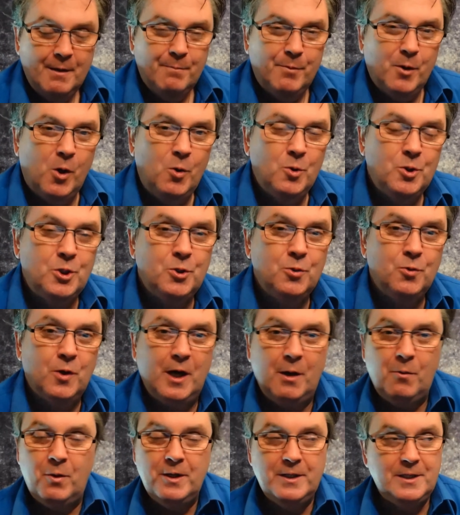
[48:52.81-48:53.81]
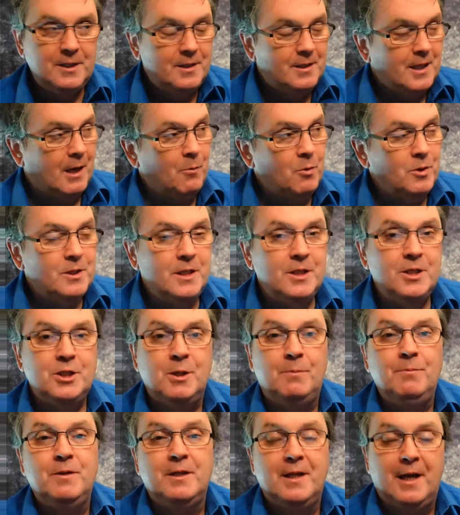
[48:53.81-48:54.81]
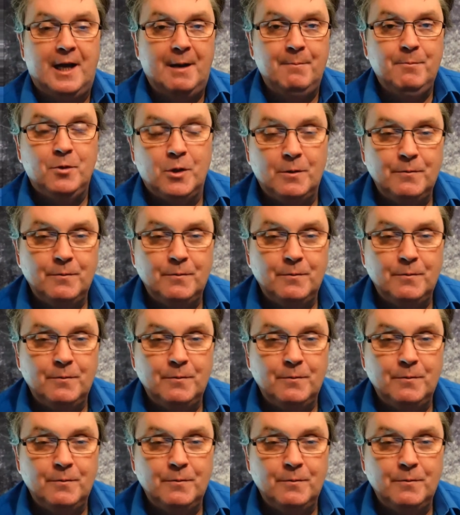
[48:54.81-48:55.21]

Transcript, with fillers: But also I want, I wanted somebody that I'm